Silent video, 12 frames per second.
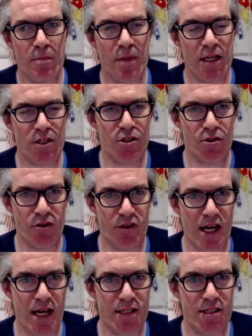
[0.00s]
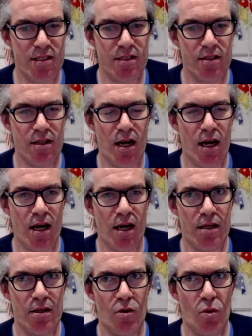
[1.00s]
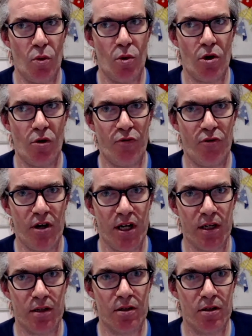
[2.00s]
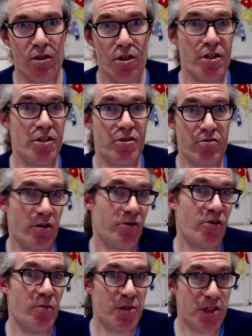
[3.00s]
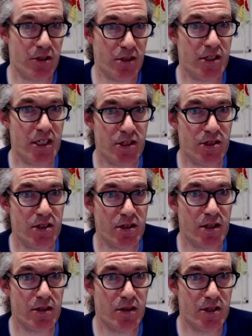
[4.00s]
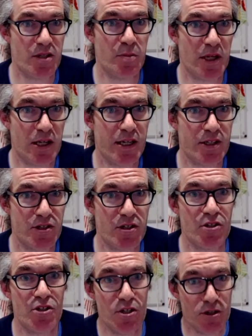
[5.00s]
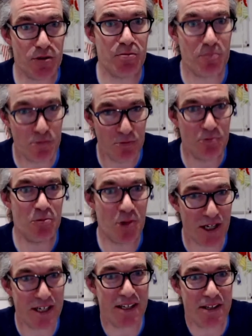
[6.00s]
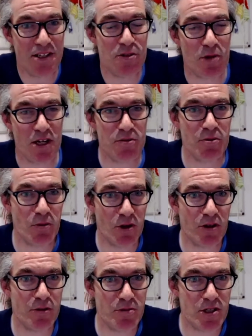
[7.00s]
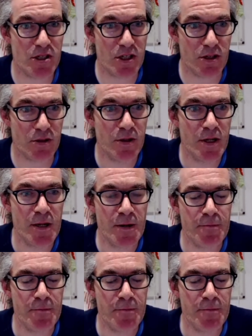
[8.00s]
make sure that we're offering good growth opportunities to the suppliers that do work in these ways we want them to do.